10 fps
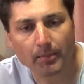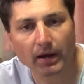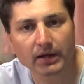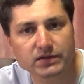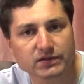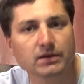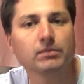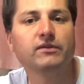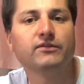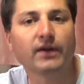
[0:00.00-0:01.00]
by just
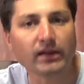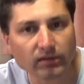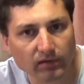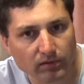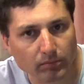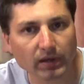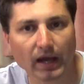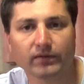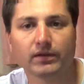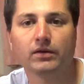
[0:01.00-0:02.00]
simply venting some
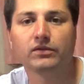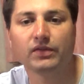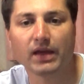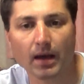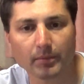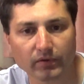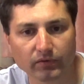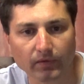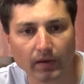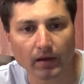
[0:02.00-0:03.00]
gas out into the
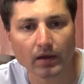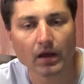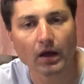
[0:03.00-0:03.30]
atmosphere